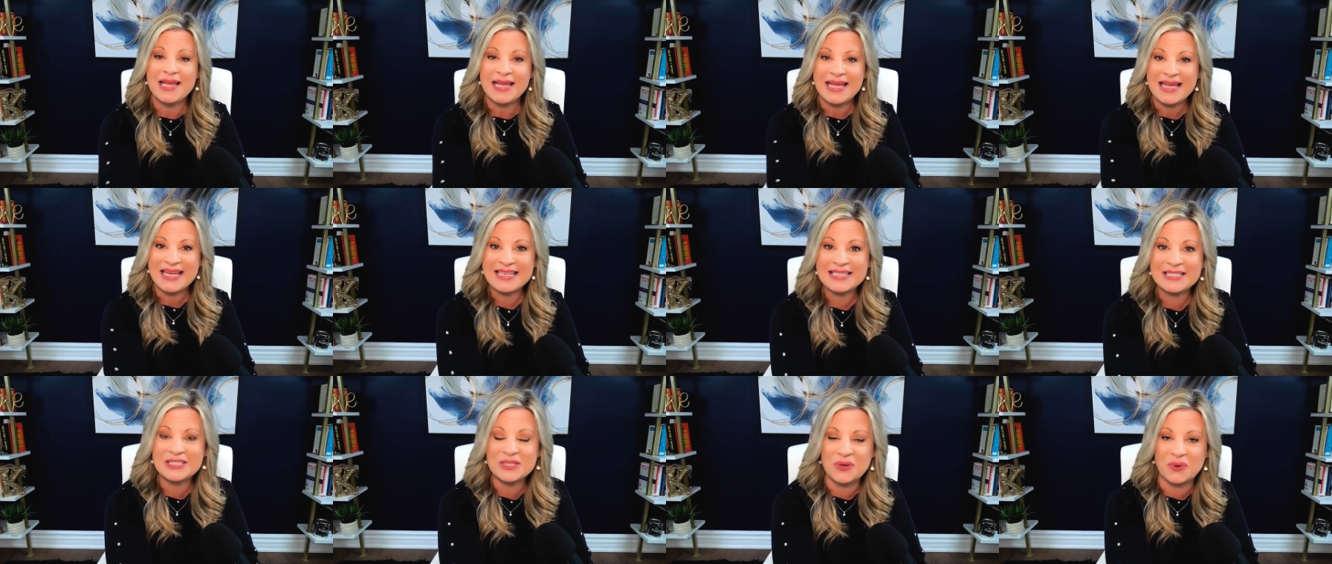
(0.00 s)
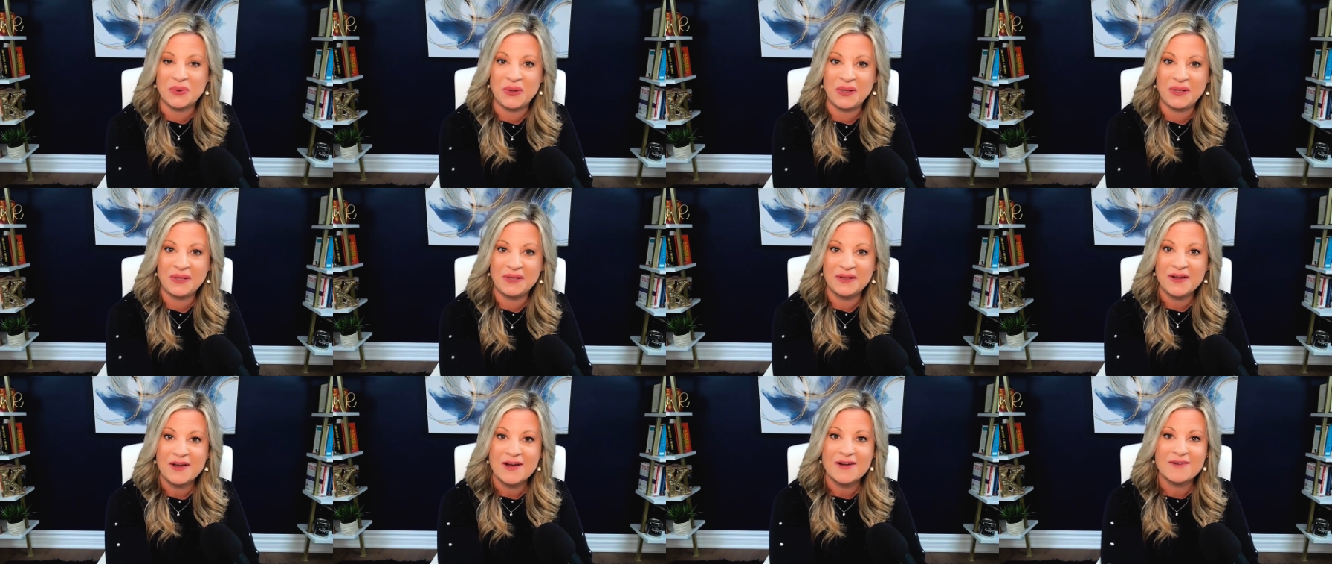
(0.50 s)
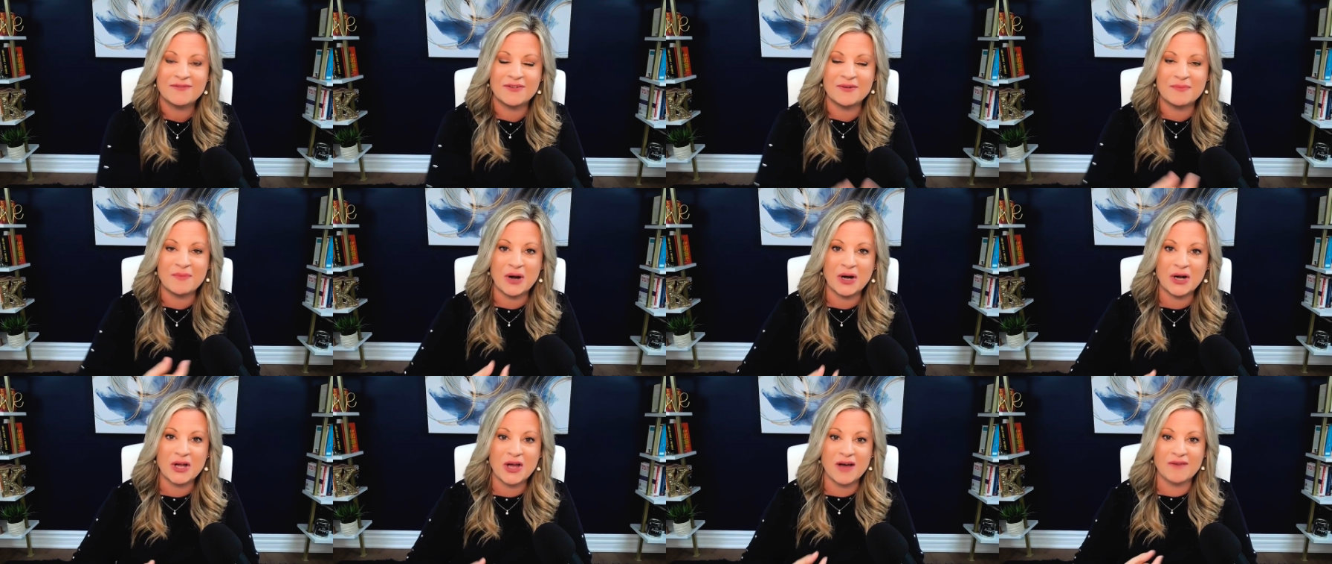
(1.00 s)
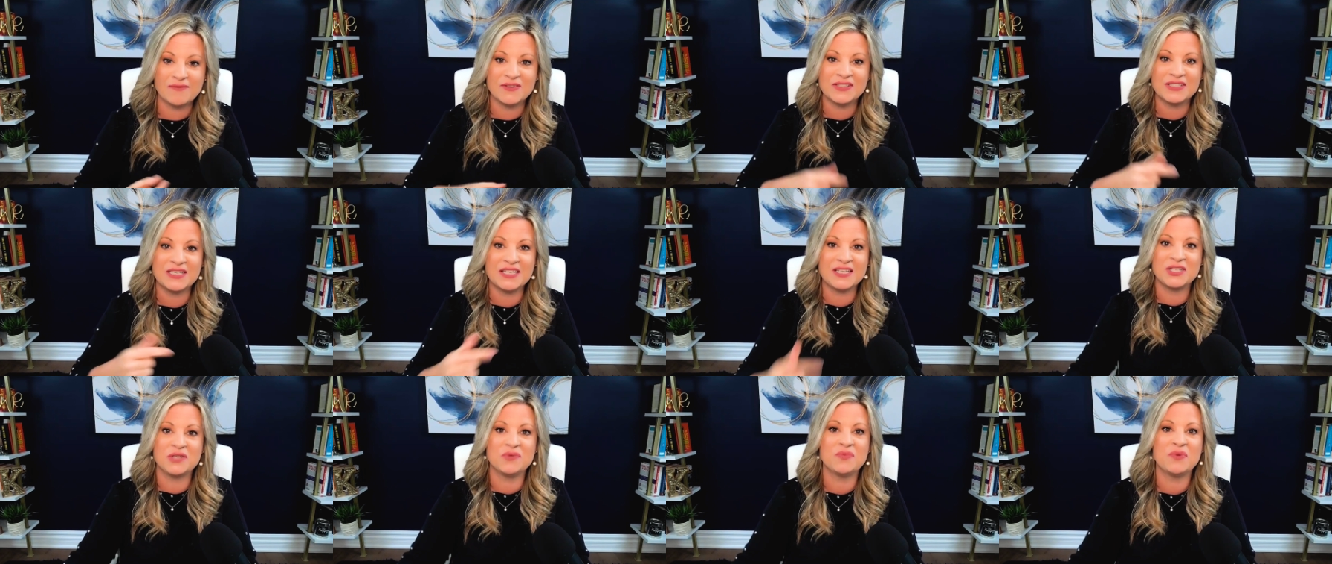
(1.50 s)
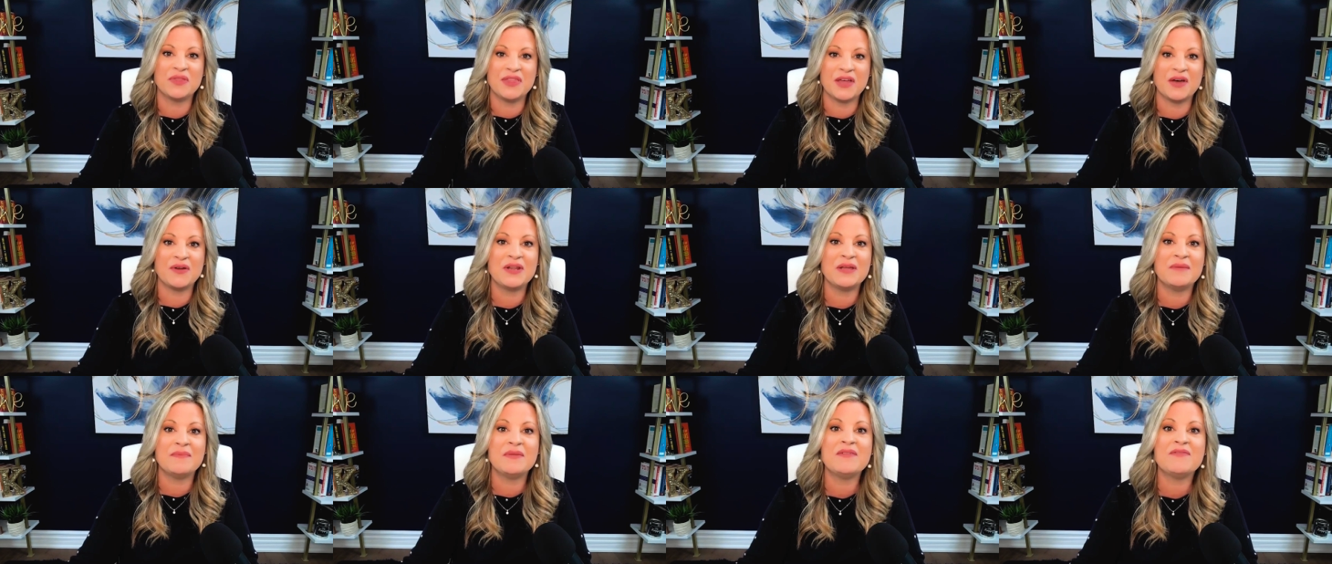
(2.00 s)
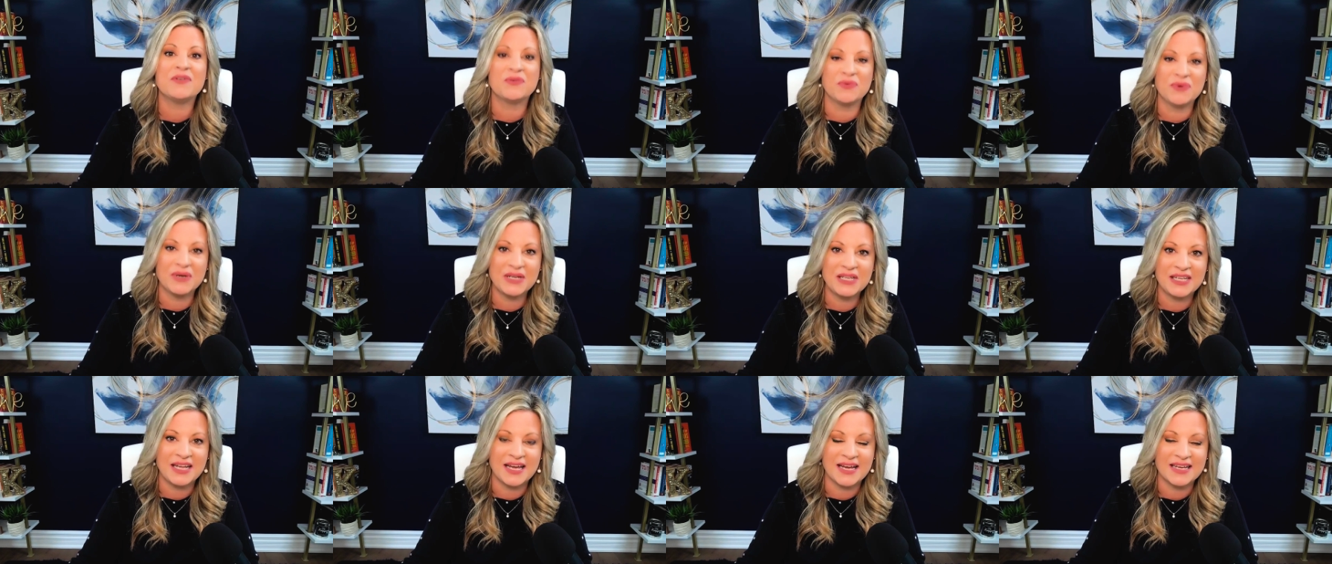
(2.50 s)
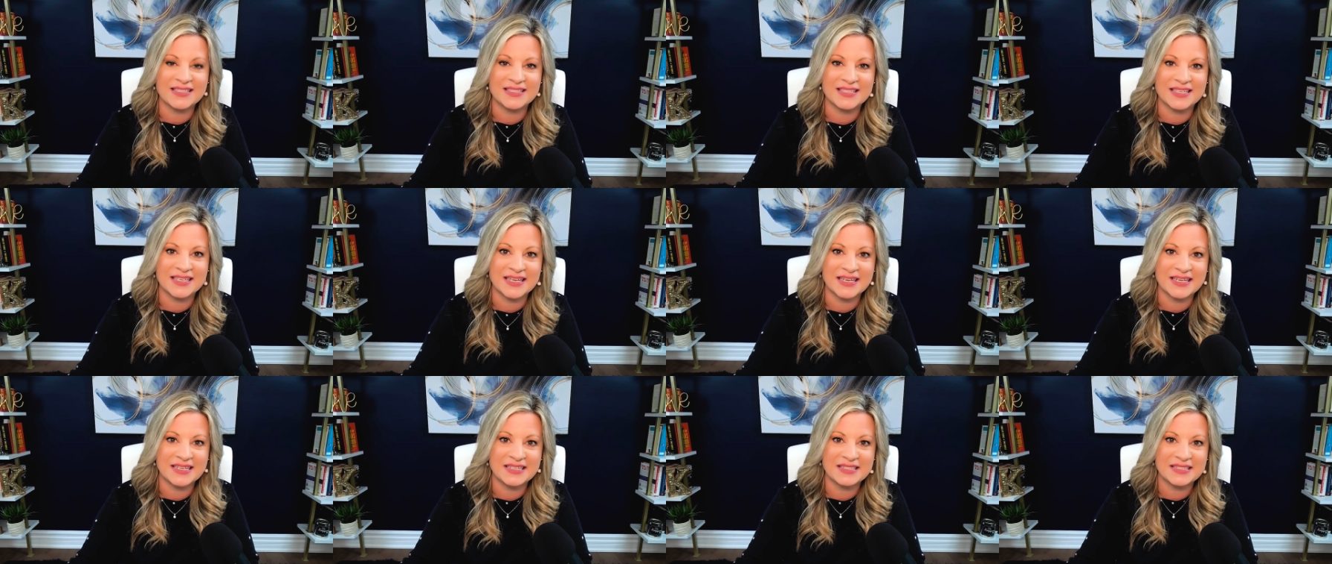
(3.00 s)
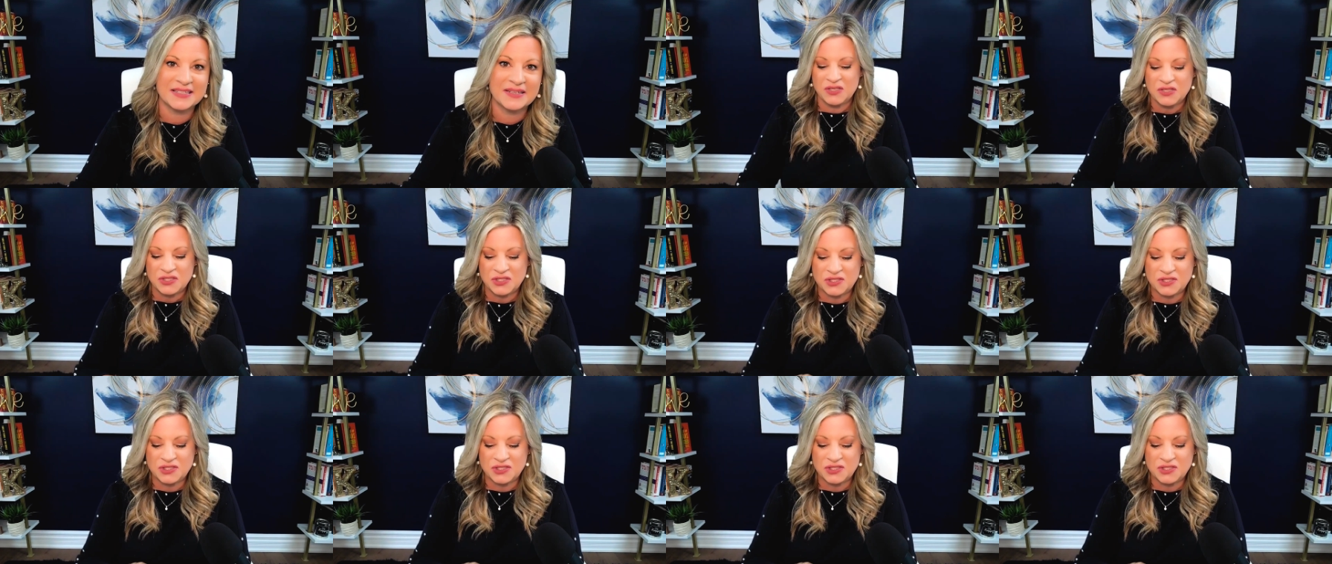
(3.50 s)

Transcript: his goal from our conversation without him even realizing it.